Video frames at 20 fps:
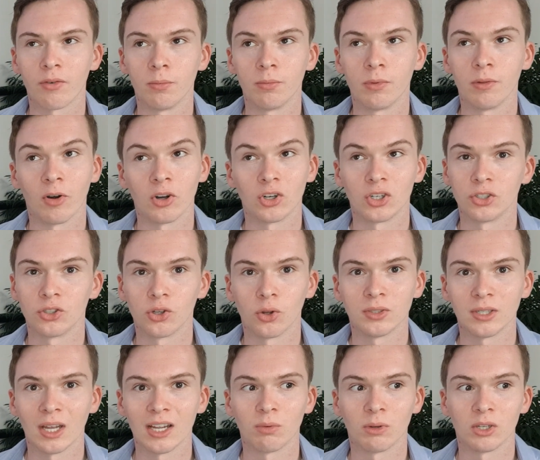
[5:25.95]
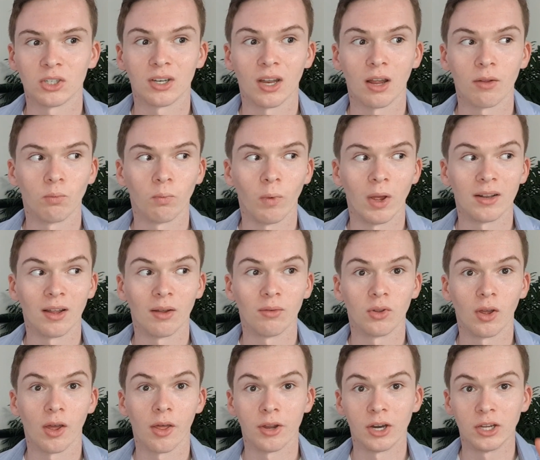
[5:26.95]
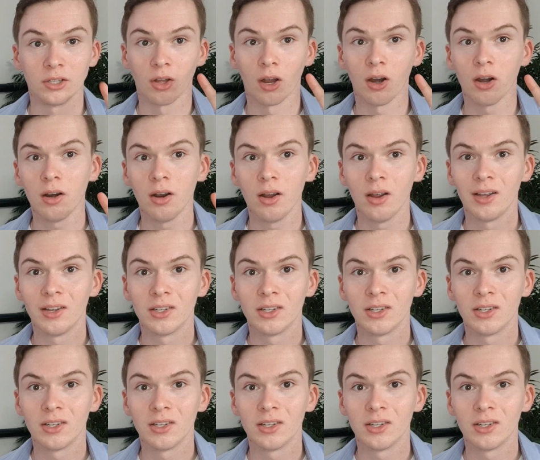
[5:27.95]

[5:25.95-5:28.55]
from The Virgin Suicides, which went down to a 3-star.